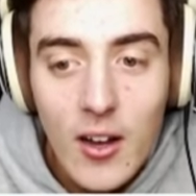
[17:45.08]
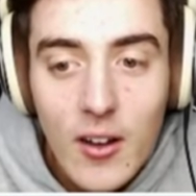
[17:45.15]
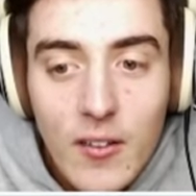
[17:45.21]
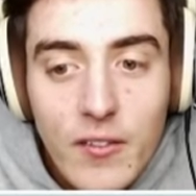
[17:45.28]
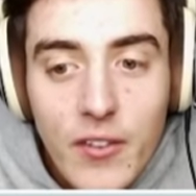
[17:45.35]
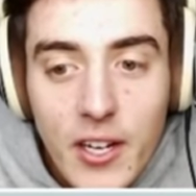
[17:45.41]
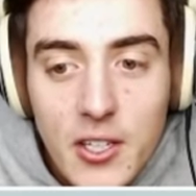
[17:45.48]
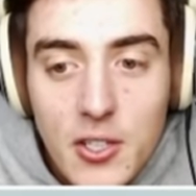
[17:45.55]

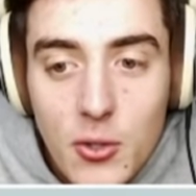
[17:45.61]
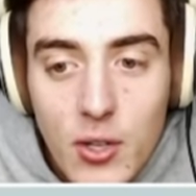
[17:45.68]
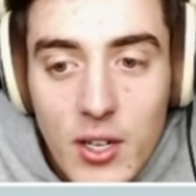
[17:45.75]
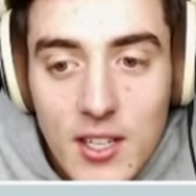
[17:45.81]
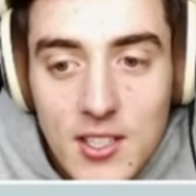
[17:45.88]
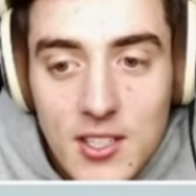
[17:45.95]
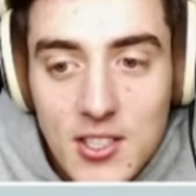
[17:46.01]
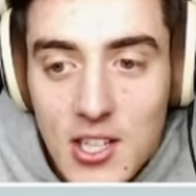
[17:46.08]
Victory
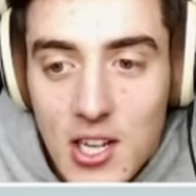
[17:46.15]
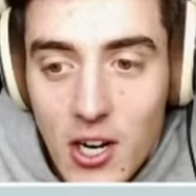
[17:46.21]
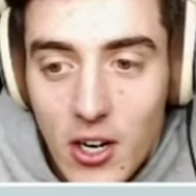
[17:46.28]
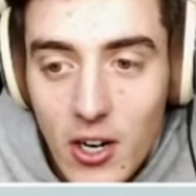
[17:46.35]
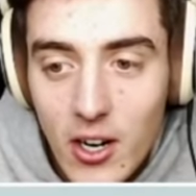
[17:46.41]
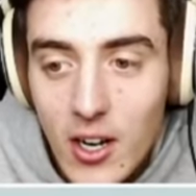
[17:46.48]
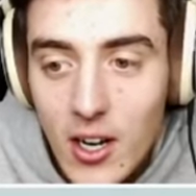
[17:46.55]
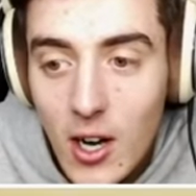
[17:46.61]
is
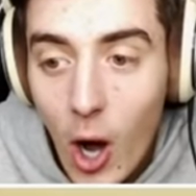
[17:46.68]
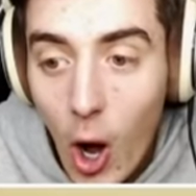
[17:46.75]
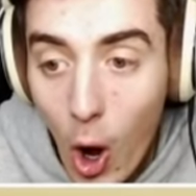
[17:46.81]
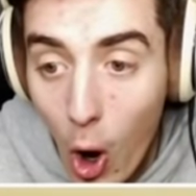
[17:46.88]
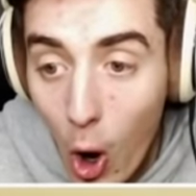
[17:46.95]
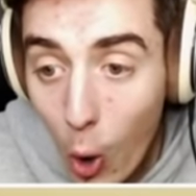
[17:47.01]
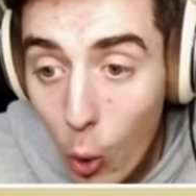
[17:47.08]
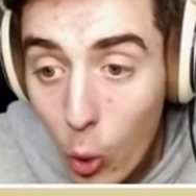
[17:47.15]
near.
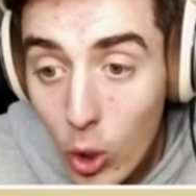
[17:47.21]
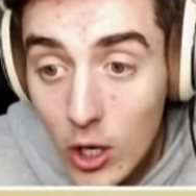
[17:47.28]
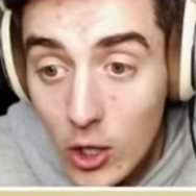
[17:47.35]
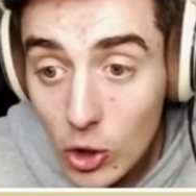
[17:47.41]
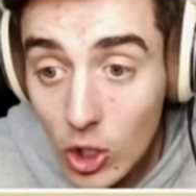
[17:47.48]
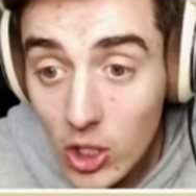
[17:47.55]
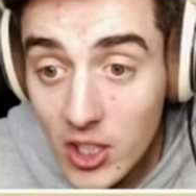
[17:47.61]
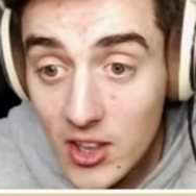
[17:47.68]
Oh,
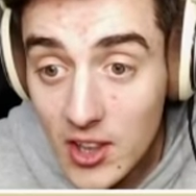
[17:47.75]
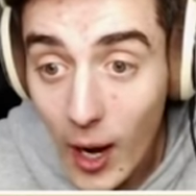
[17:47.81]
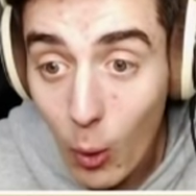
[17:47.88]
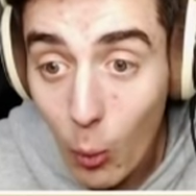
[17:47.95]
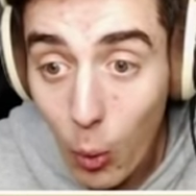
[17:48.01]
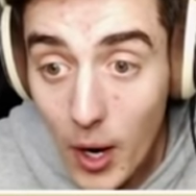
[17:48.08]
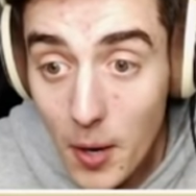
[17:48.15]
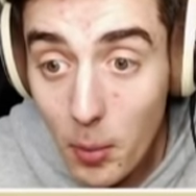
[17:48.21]
look at that
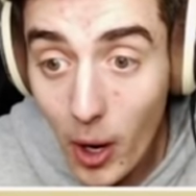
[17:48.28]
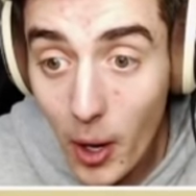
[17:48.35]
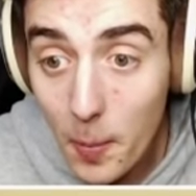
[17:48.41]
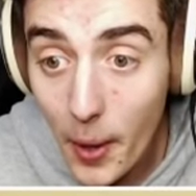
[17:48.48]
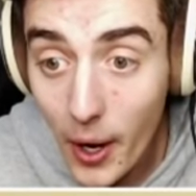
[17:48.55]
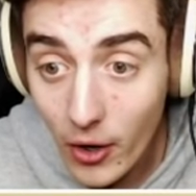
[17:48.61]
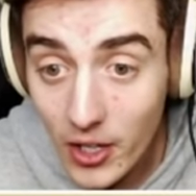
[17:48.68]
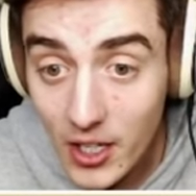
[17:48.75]
one
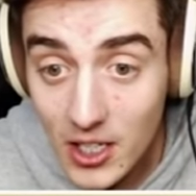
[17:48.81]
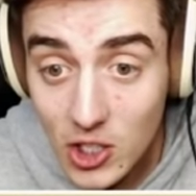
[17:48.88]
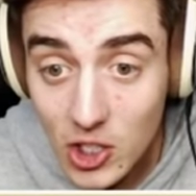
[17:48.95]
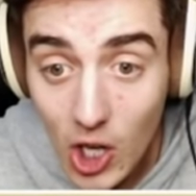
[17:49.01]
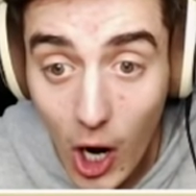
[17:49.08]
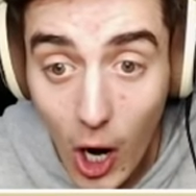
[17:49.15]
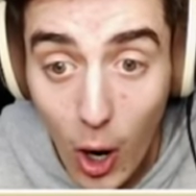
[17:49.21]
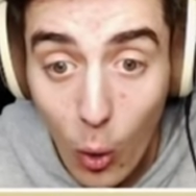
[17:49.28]
barbarian
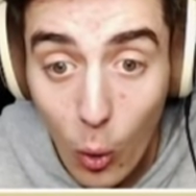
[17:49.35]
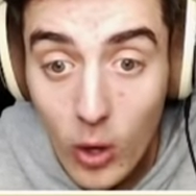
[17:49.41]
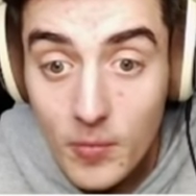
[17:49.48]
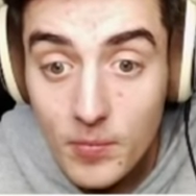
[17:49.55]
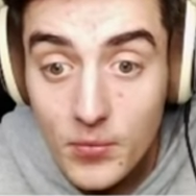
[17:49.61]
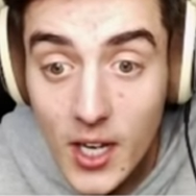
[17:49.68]
go.